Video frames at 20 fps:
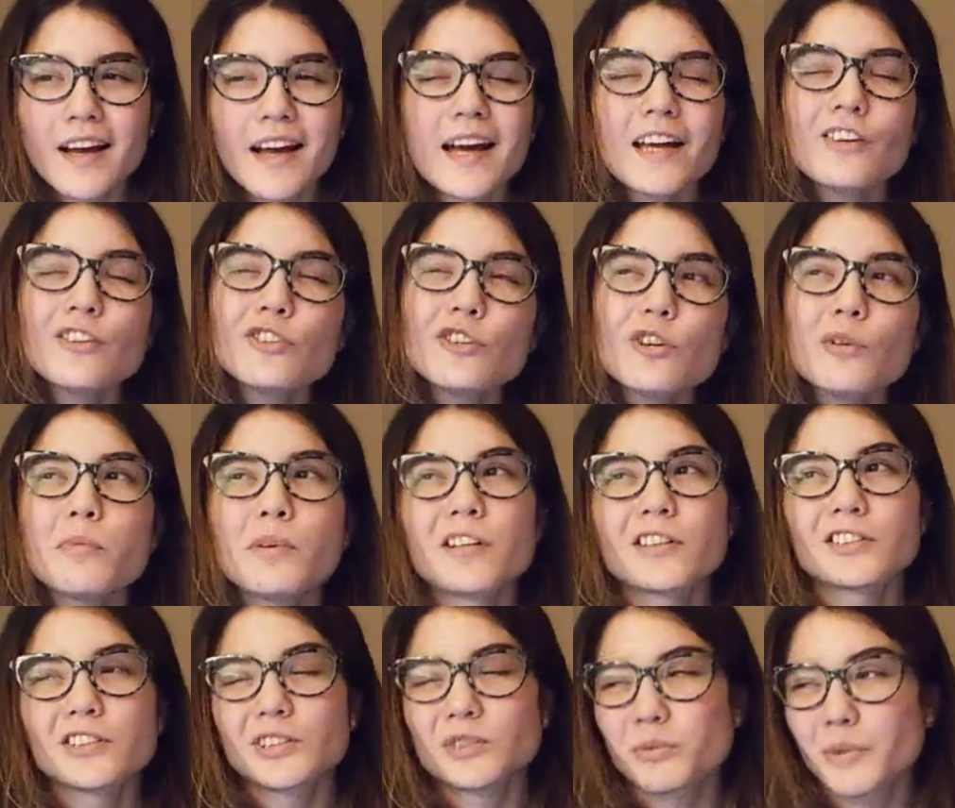I don't know about
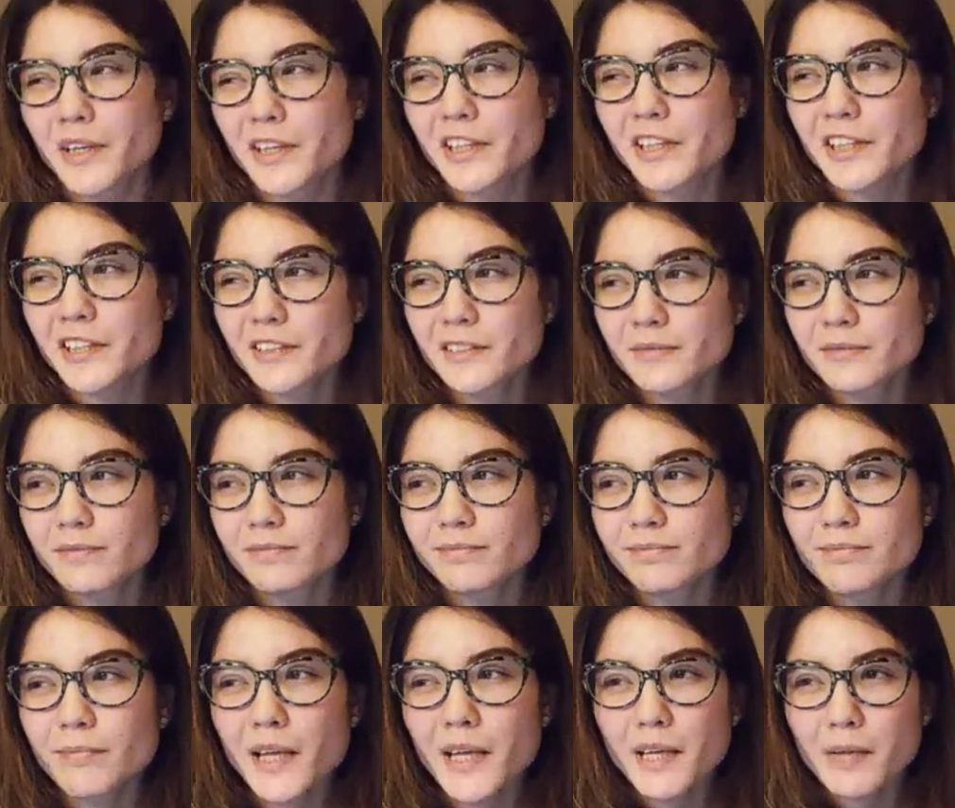a sweater.
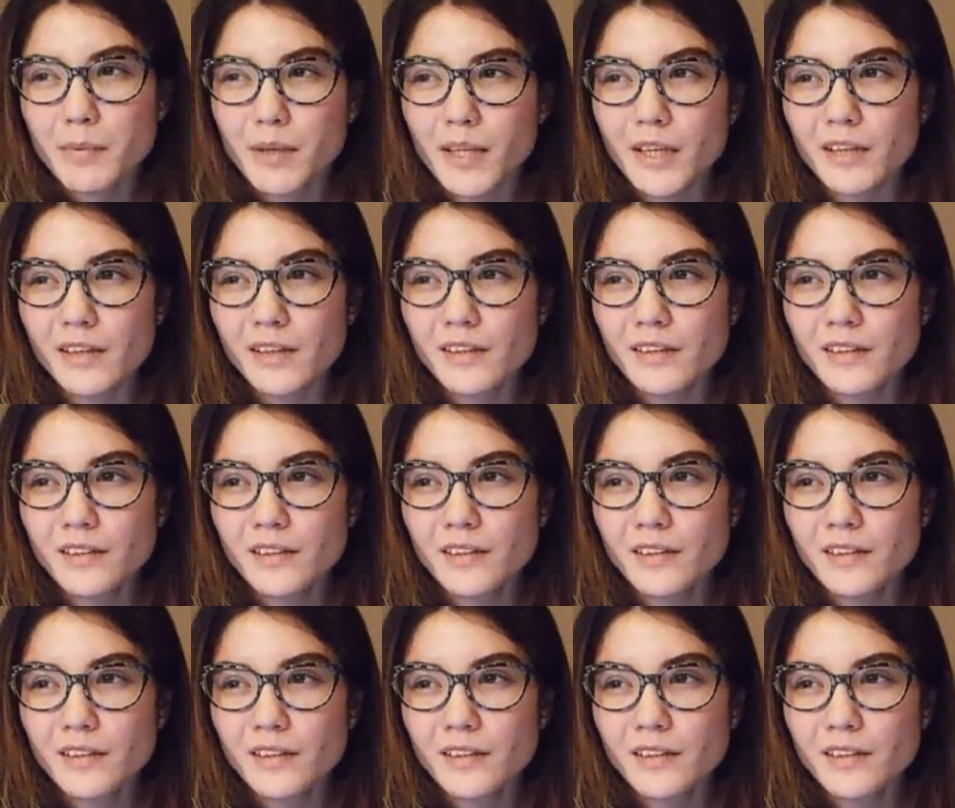Maybe,